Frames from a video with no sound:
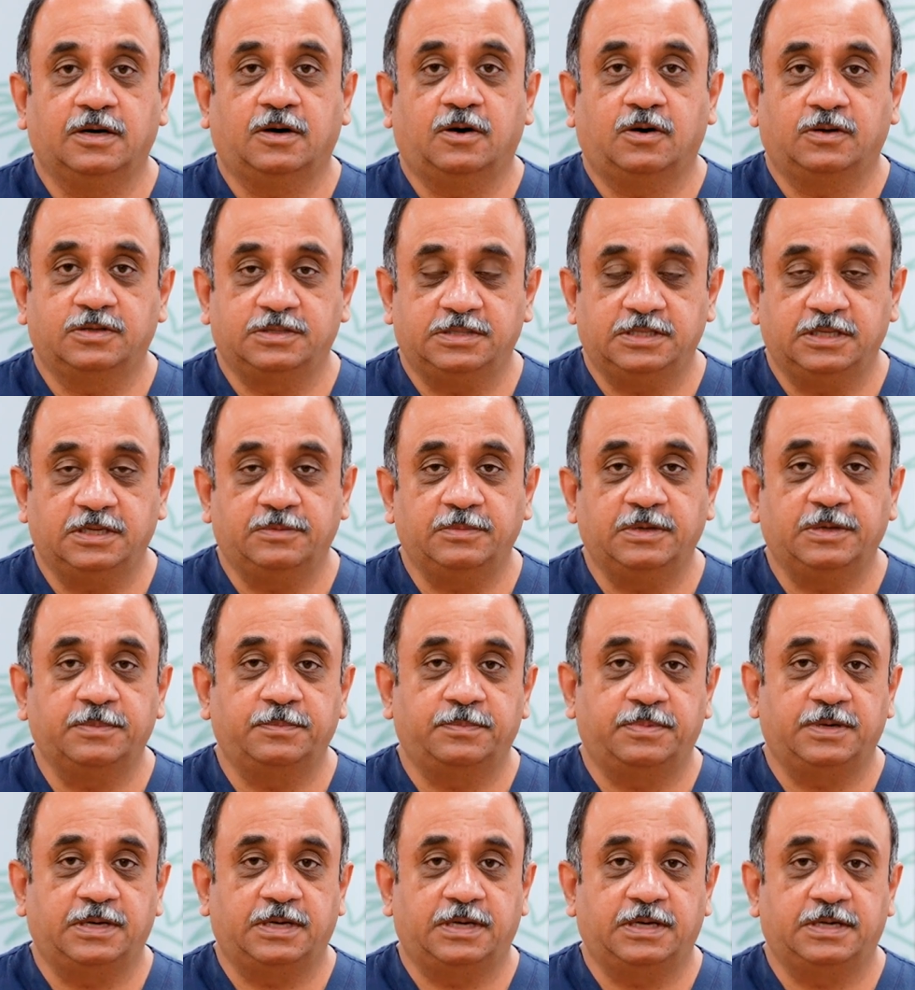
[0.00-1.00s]
the oxynium
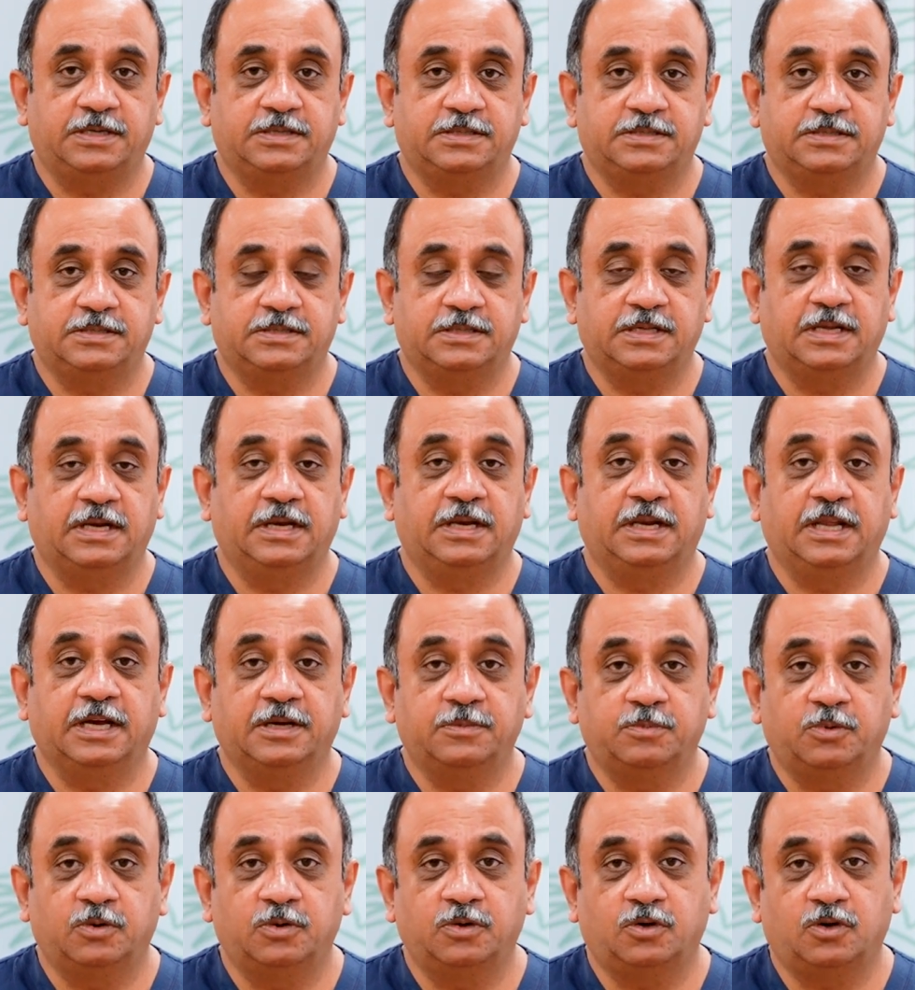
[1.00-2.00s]
implants, the
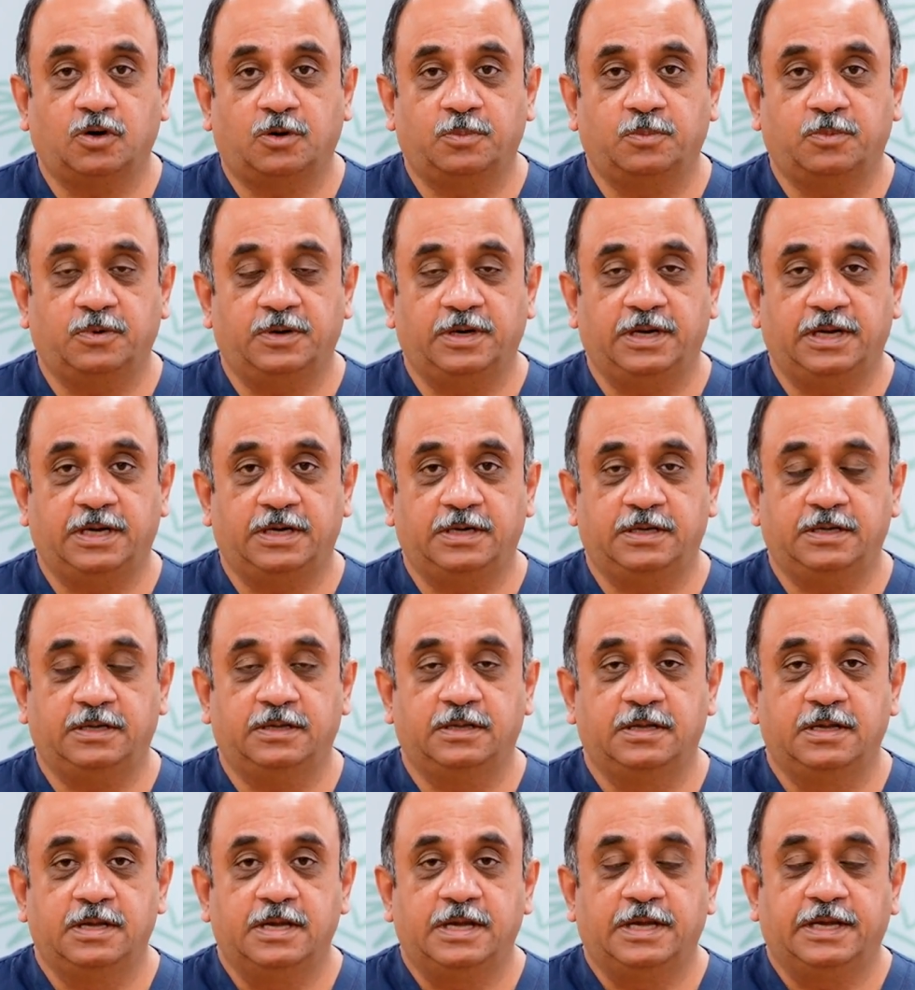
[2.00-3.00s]
leg bone
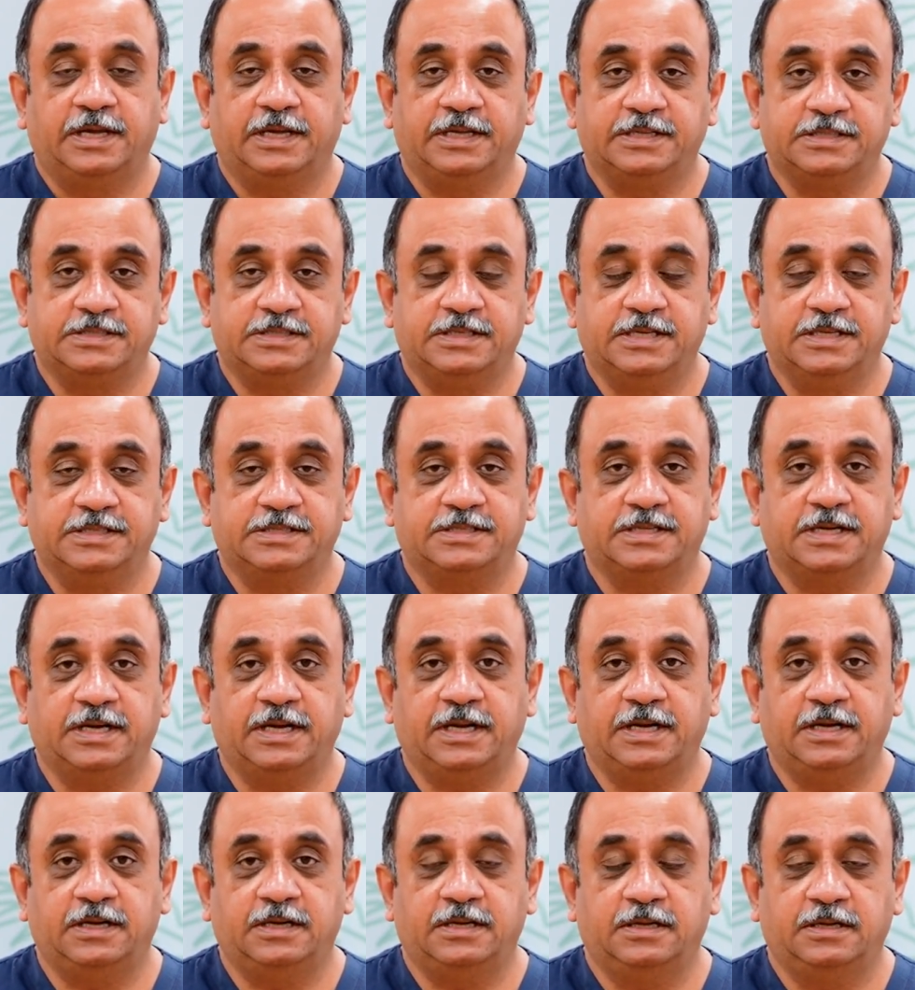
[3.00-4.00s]
component is
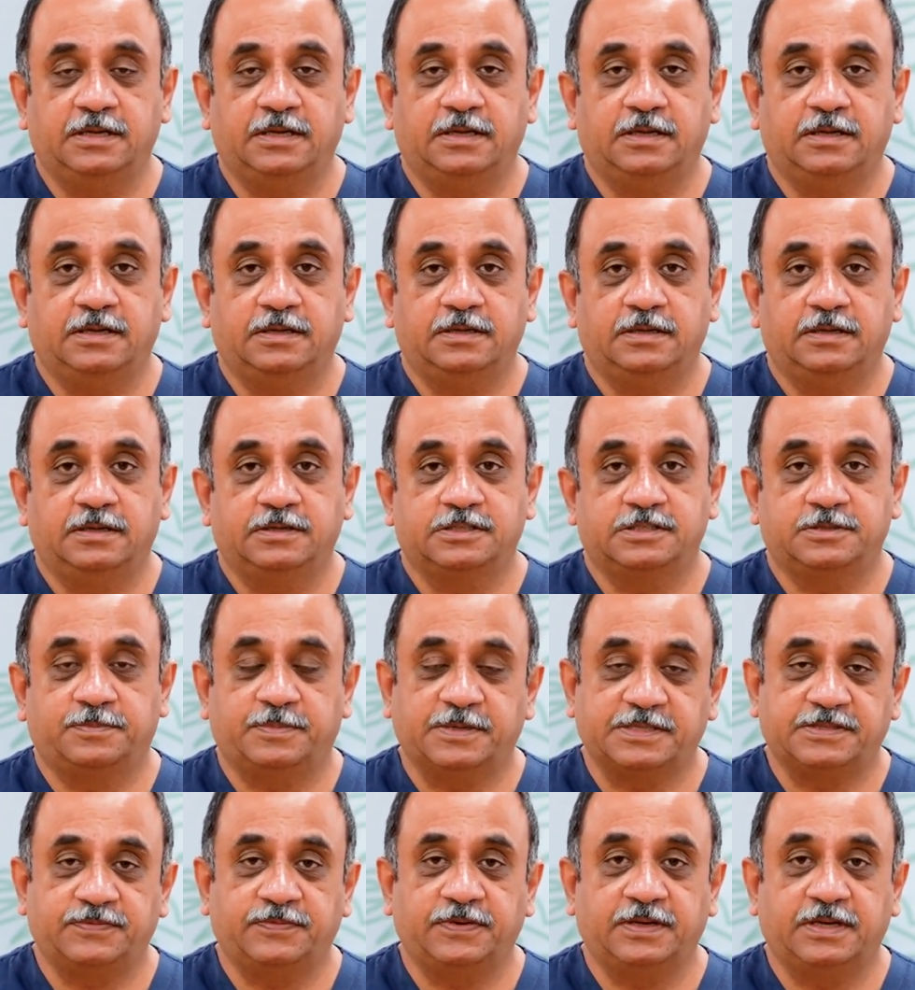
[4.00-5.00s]
designed
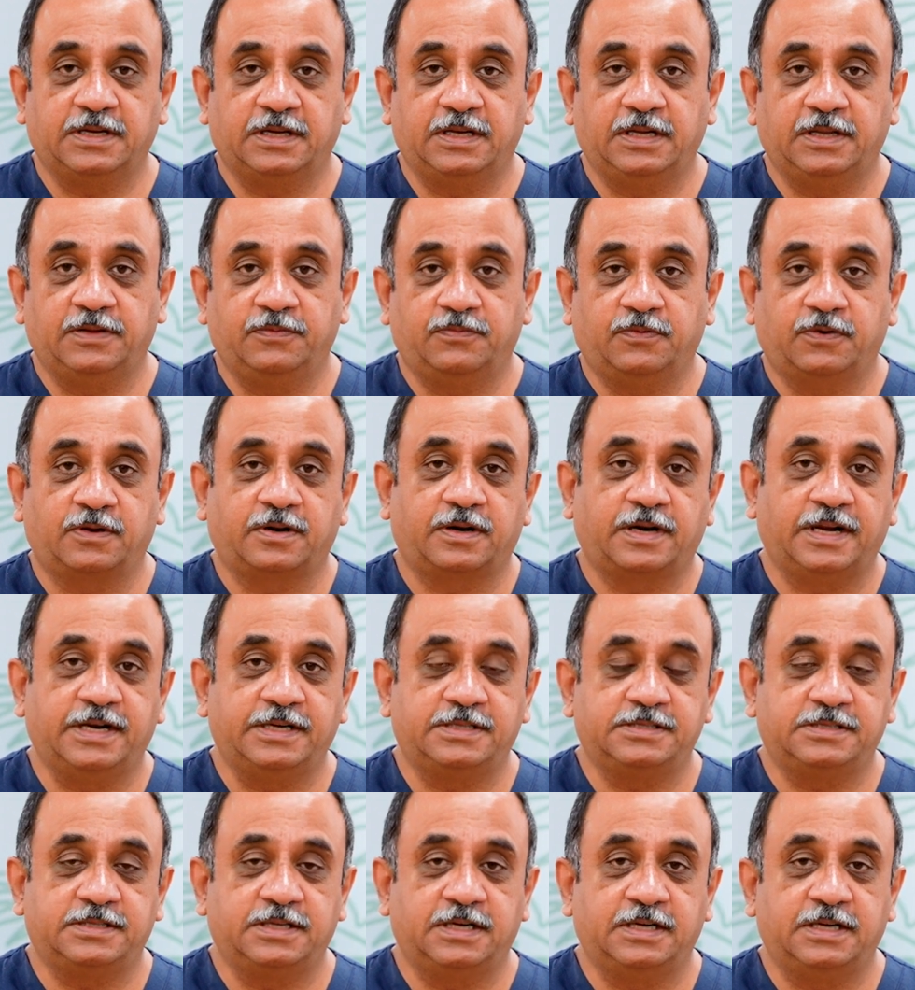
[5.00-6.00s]
specifically for
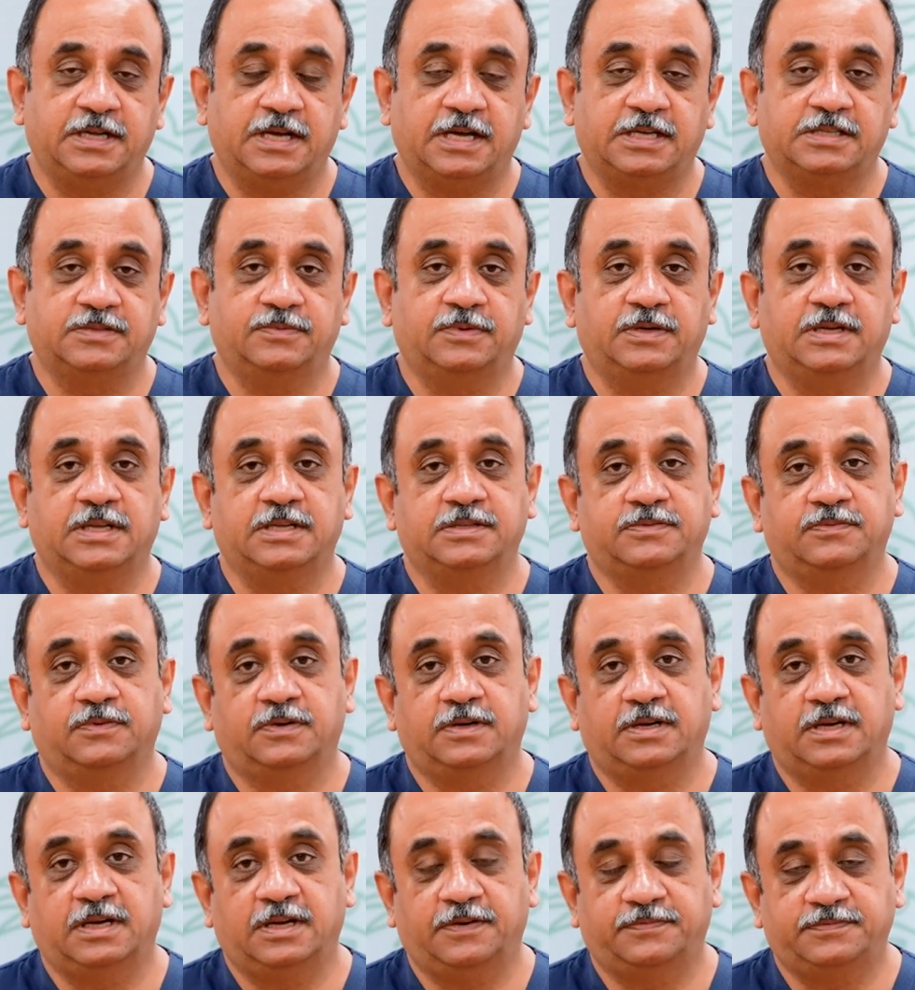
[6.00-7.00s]
right side as well as
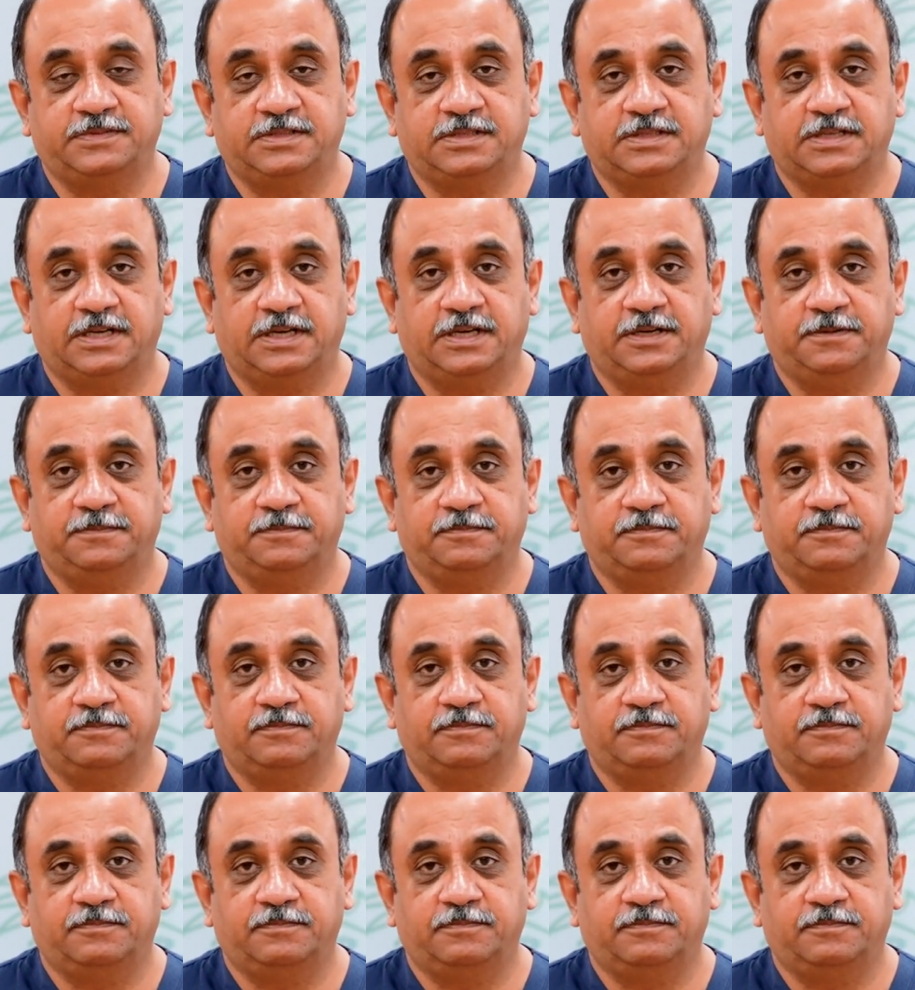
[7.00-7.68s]
for left side.